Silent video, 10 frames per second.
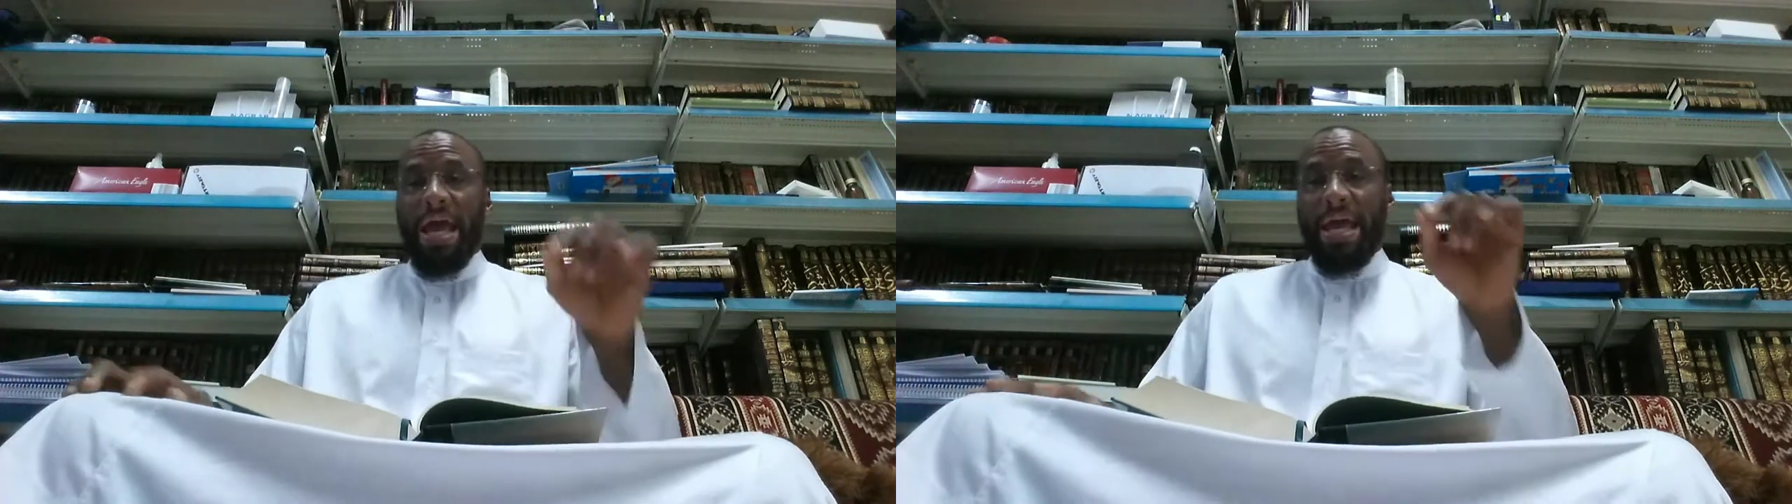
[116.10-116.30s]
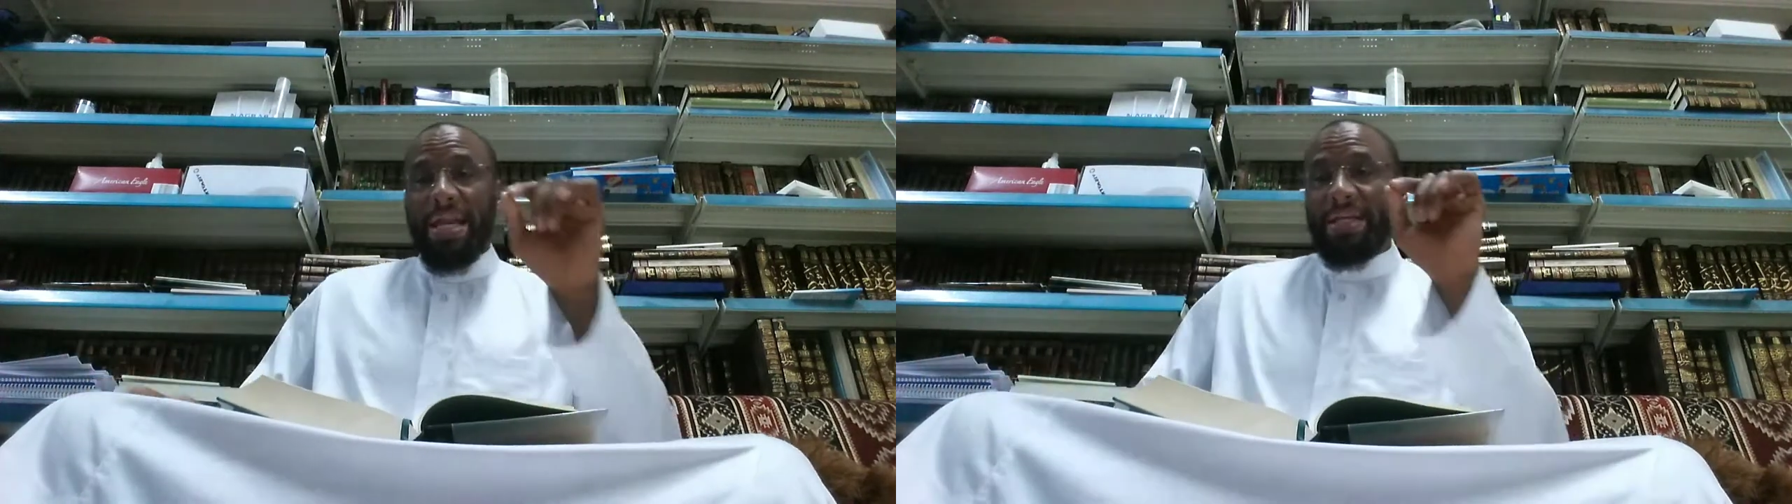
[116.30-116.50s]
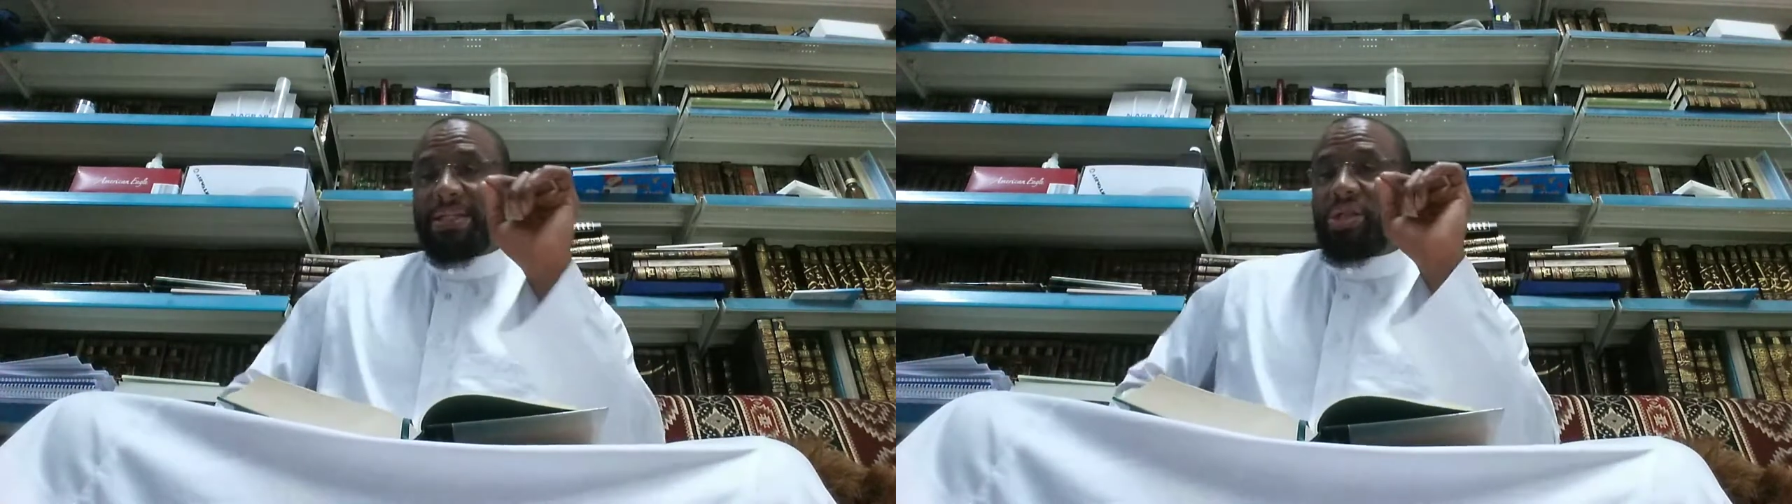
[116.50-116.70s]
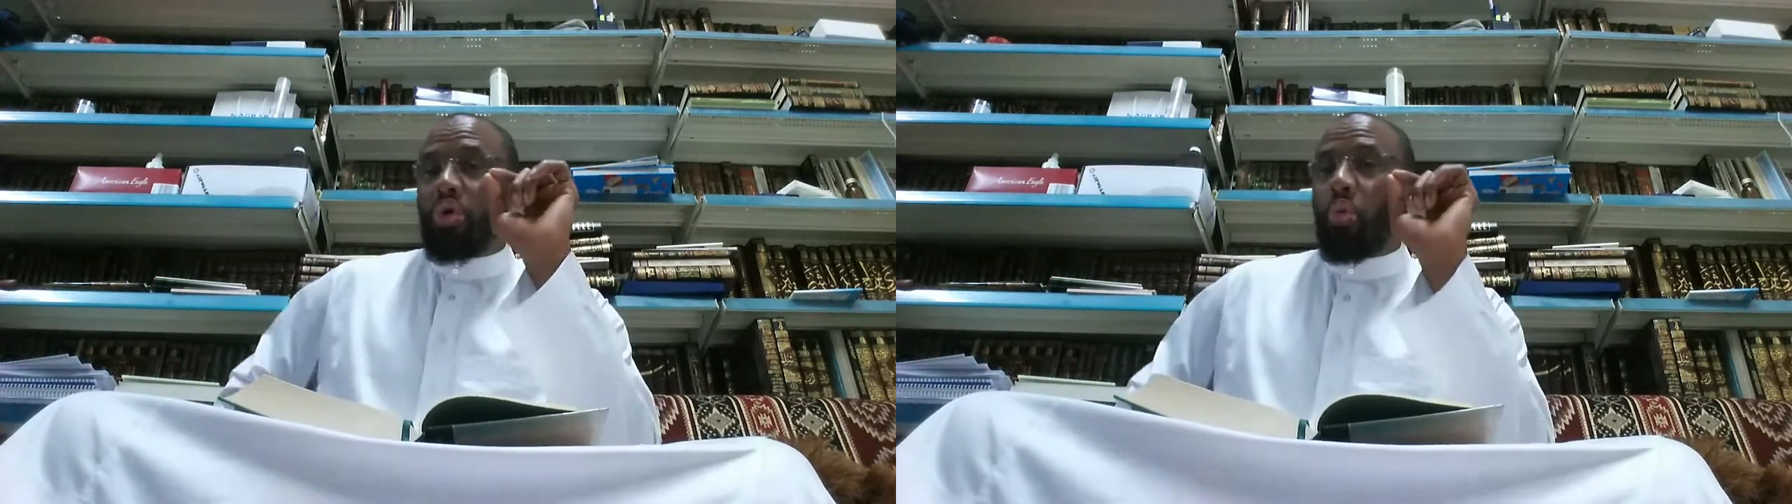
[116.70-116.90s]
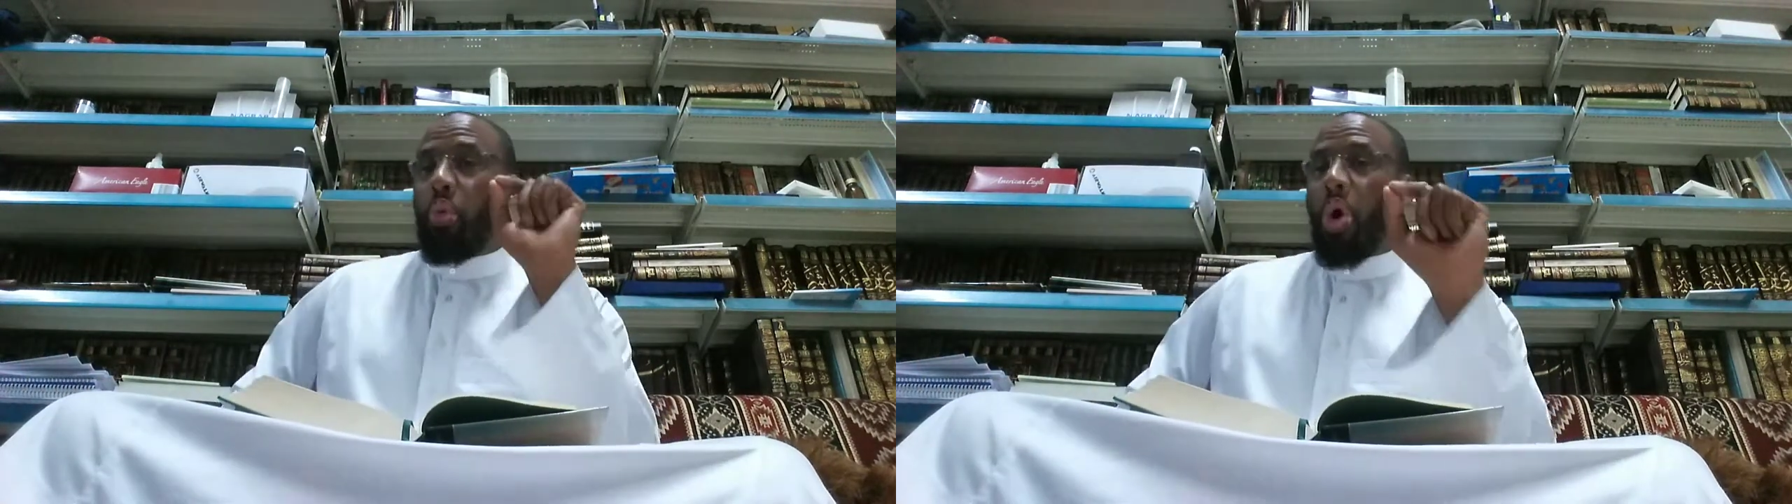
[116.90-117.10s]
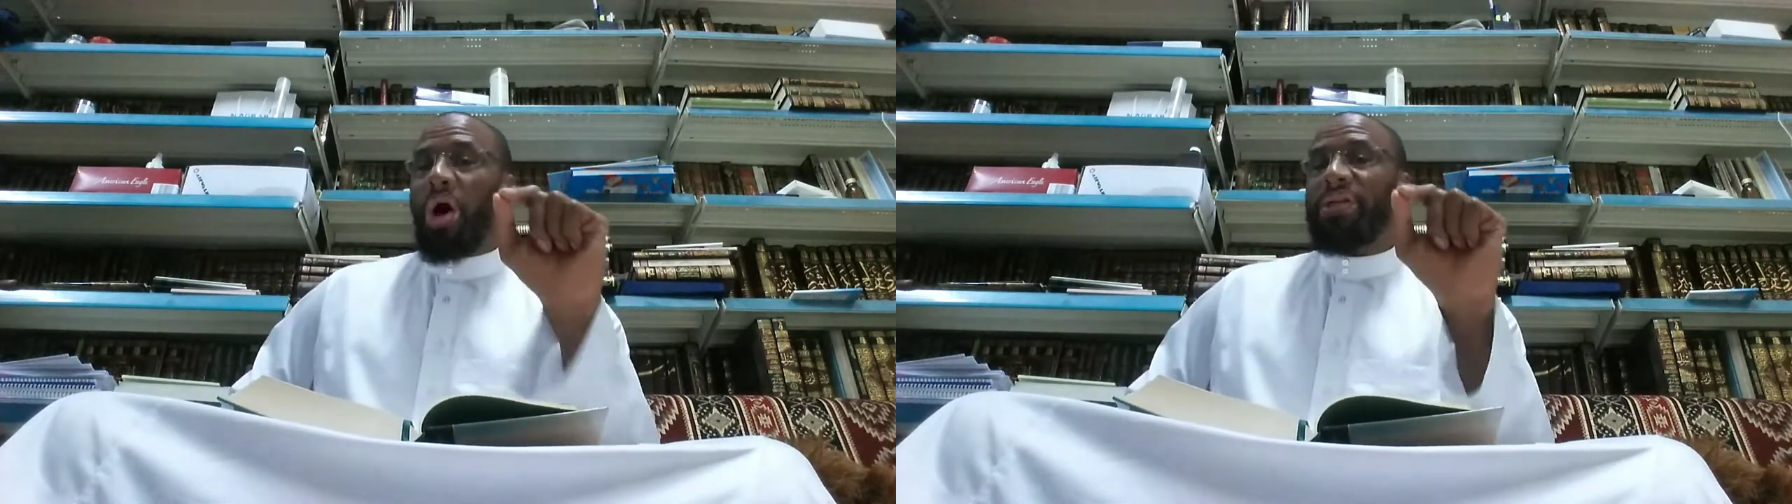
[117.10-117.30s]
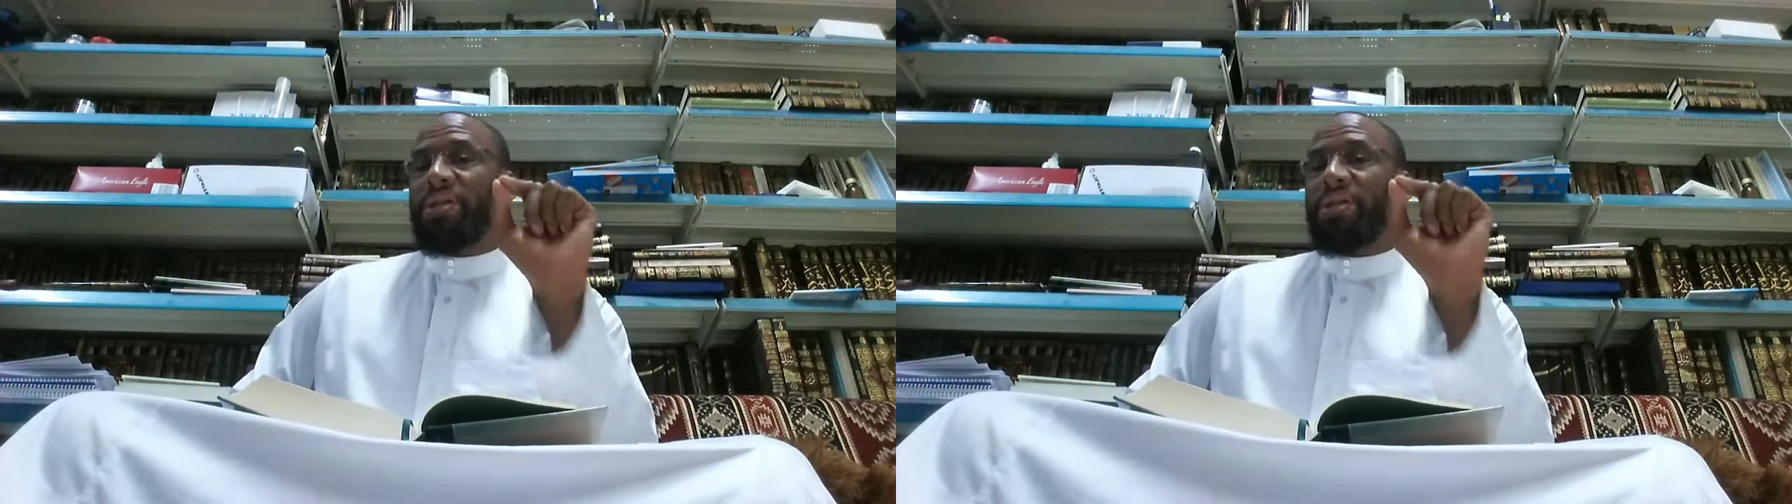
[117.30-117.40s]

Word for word: is to want to